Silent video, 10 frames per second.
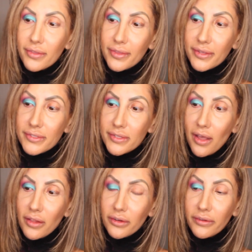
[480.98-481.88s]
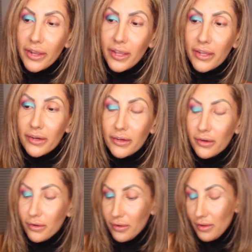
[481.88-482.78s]
this color right here.
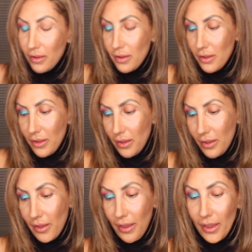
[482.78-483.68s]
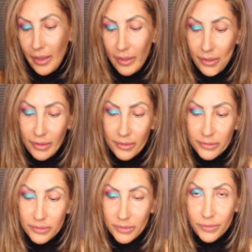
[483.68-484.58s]

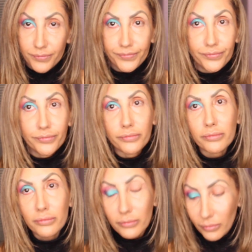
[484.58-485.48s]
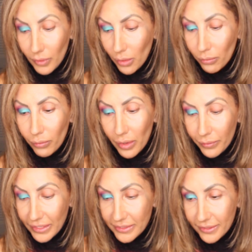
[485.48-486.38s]
And where
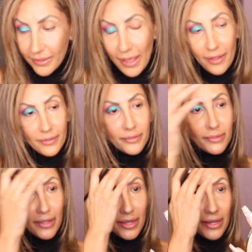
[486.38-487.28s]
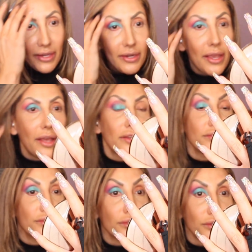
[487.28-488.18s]
we did that line
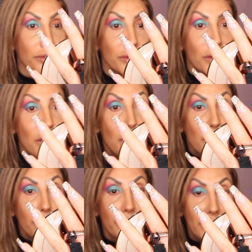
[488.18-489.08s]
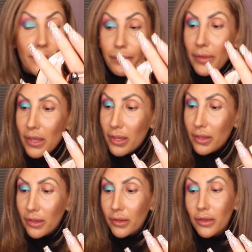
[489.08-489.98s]
under with the
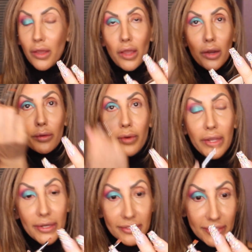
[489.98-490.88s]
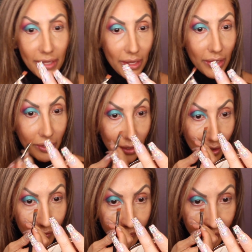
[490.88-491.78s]
pink, we're going to take
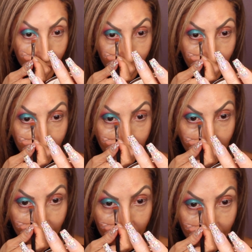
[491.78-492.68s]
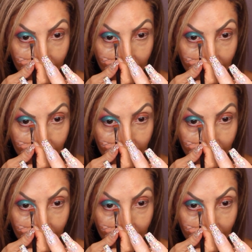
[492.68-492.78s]
a very thin